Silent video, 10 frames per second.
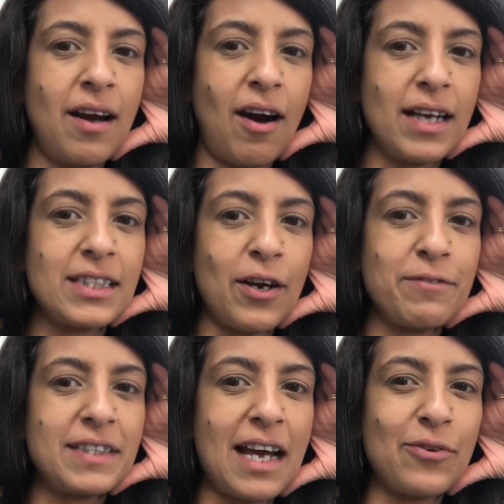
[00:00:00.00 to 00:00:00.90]
I
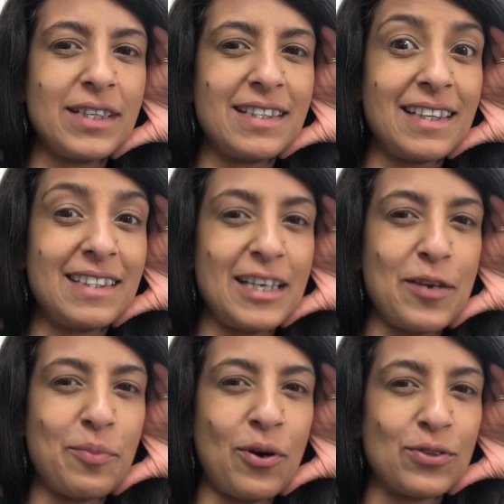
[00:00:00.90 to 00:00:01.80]
dived down into the
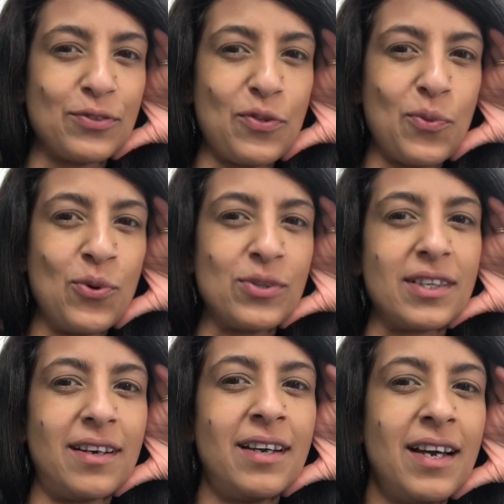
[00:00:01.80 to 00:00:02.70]
deep part of the
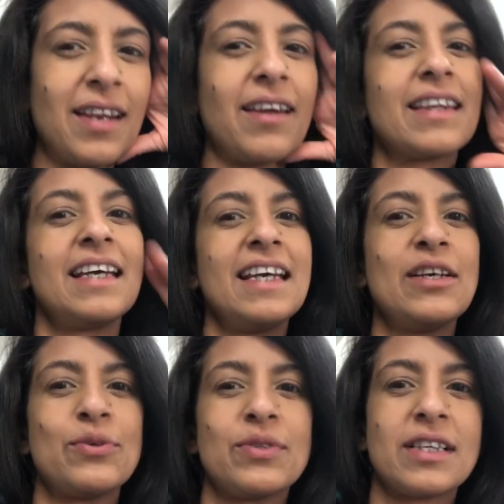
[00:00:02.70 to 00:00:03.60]
water, like the
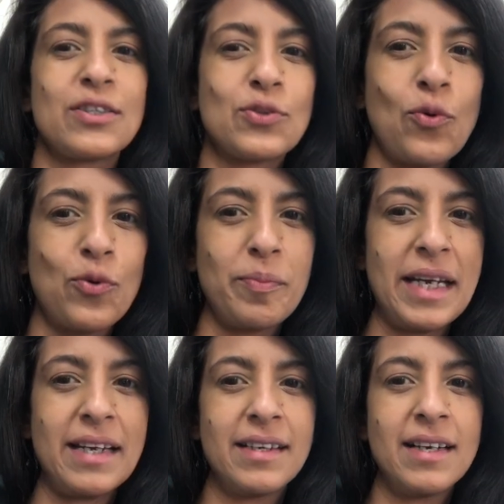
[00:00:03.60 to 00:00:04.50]
eels had taught me.